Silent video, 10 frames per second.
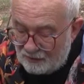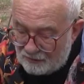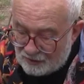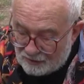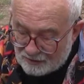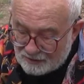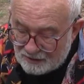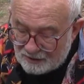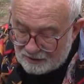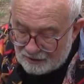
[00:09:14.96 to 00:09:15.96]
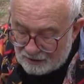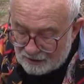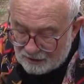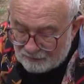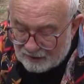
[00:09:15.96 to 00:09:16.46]
You can see
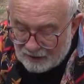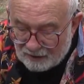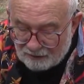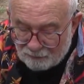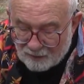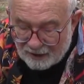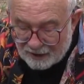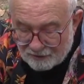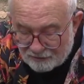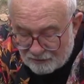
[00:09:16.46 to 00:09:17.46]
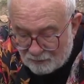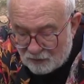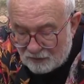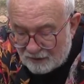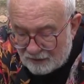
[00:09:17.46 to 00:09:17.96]
the colour running into the
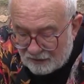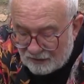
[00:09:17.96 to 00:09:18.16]
water.